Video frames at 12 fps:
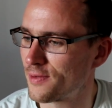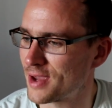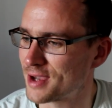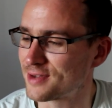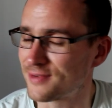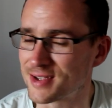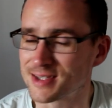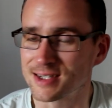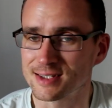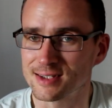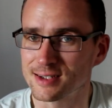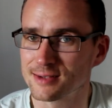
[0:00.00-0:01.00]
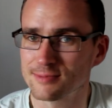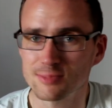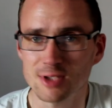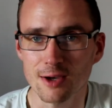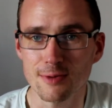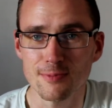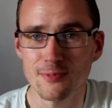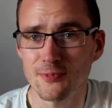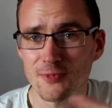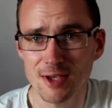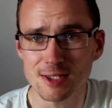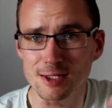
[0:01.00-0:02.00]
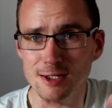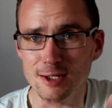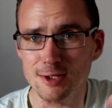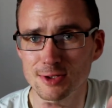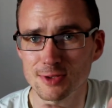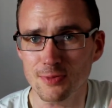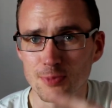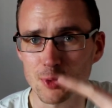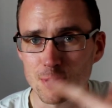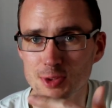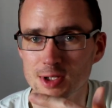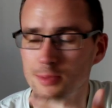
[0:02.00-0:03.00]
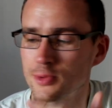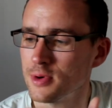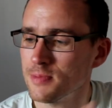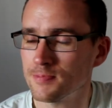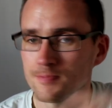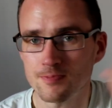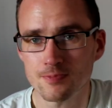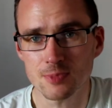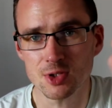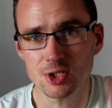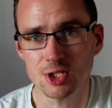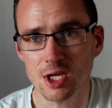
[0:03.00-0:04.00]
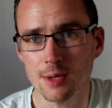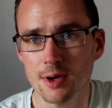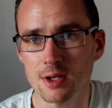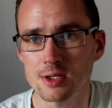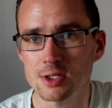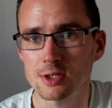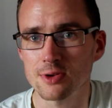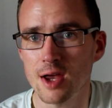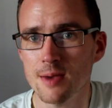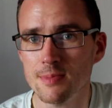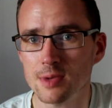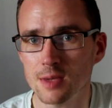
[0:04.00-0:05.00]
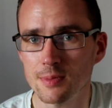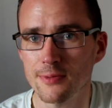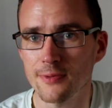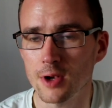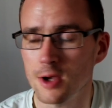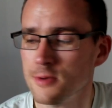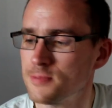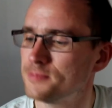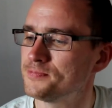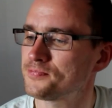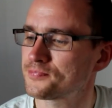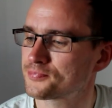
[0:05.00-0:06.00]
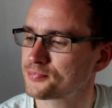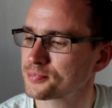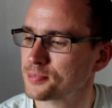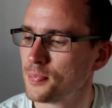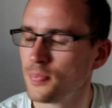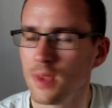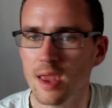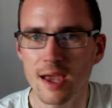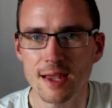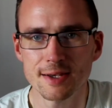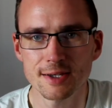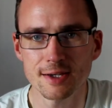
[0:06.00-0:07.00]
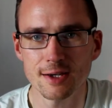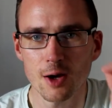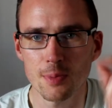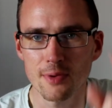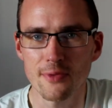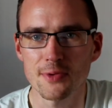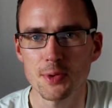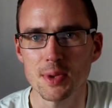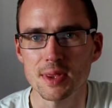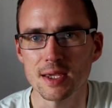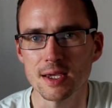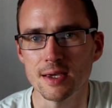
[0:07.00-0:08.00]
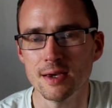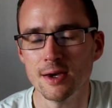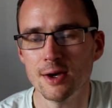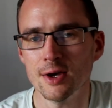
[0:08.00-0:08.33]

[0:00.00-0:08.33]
That is fantastic. So thanks to Lance from Doorstep Brewing. Check him out on Instagram, give him a follow. And I'll be reviewing the